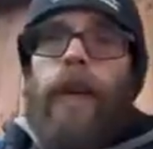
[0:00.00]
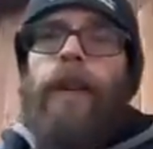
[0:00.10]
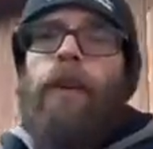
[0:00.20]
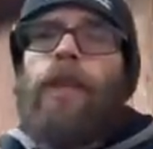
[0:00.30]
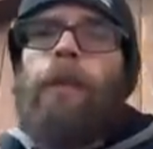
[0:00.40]

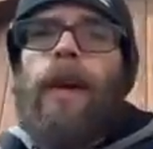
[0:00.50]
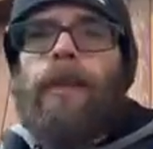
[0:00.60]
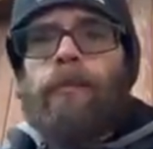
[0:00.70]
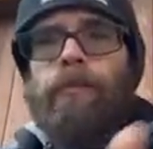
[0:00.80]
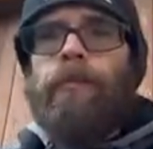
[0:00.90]
that
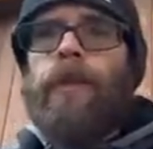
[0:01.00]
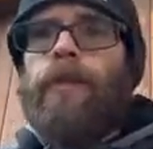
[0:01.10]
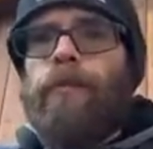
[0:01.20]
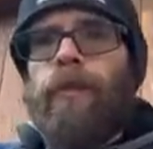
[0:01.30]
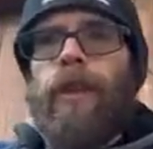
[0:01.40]
respect,
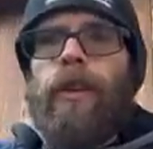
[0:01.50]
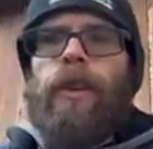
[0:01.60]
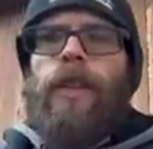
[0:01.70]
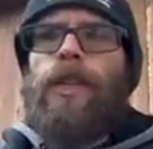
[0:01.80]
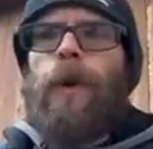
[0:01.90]

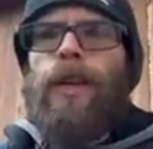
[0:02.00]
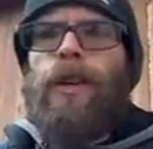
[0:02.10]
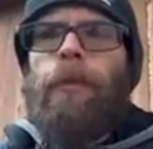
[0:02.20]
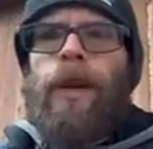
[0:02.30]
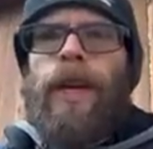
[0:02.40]
this is why you
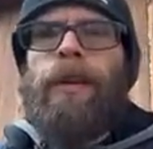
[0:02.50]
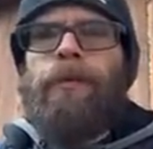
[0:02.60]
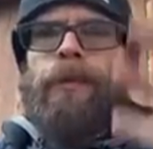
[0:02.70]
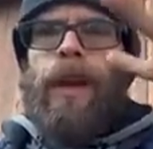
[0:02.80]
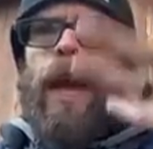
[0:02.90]
get me
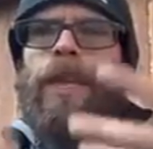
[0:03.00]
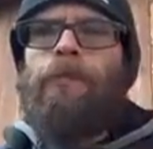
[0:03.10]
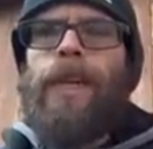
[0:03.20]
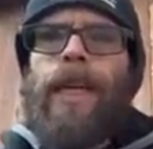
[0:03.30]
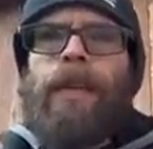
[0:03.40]
as
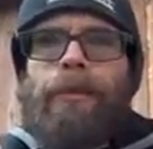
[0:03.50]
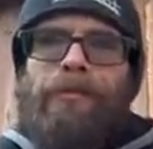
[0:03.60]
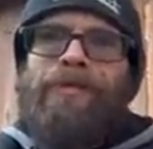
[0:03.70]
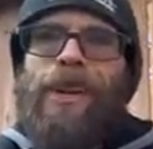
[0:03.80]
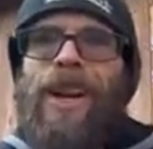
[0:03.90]
me,
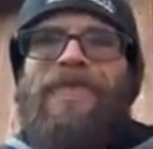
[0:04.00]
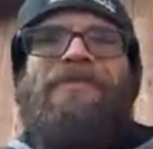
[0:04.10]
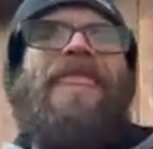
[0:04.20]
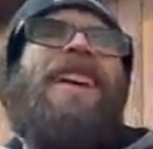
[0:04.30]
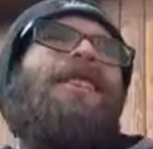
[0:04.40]
right?
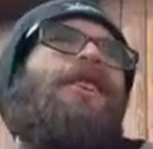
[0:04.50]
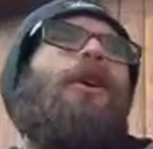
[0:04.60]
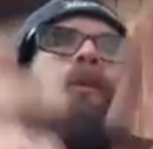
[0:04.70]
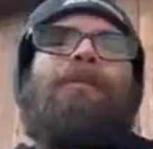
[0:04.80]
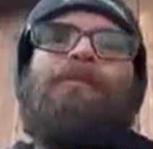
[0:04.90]

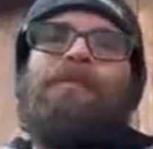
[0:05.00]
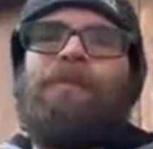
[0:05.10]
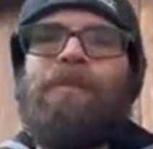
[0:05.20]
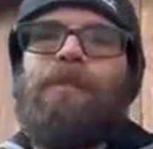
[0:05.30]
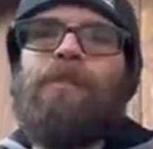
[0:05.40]
So
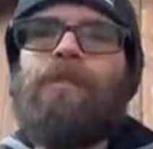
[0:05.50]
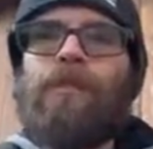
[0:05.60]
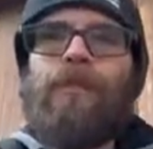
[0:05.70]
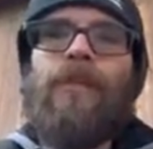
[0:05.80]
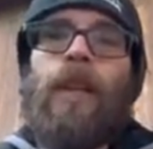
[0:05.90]

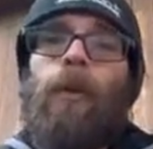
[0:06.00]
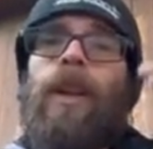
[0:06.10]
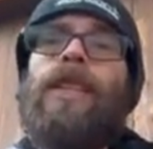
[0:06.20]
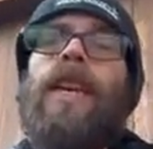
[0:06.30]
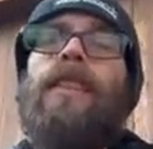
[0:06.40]
we're
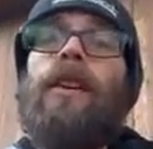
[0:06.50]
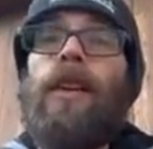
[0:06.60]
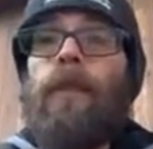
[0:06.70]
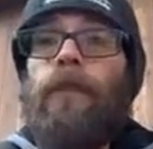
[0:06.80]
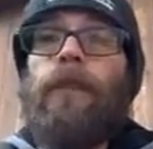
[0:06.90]
gonna take the
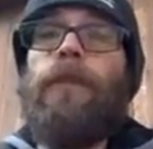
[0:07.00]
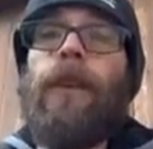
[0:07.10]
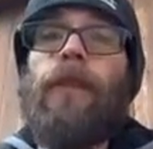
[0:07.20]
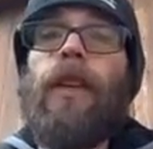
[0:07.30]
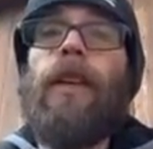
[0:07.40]

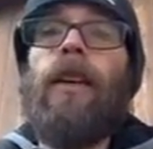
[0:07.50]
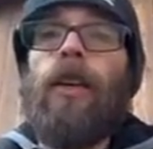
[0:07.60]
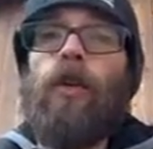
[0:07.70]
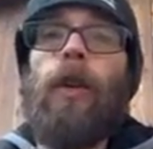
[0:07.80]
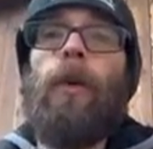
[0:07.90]
50-50
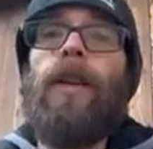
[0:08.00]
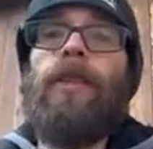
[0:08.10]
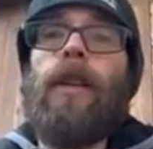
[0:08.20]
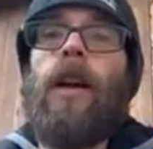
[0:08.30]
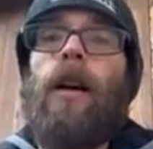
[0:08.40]
green waste
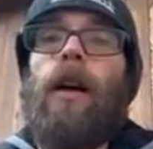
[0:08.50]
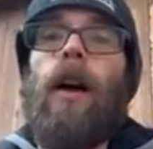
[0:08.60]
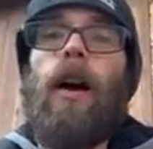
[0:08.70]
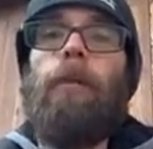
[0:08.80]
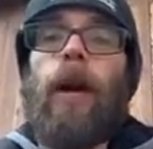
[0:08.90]
and
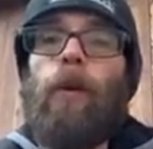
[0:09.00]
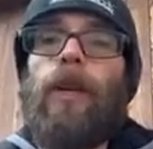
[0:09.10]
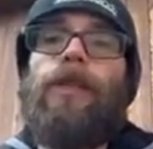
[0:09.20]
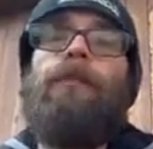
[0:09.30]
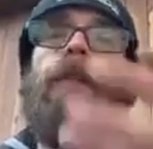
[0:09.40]
brown waste.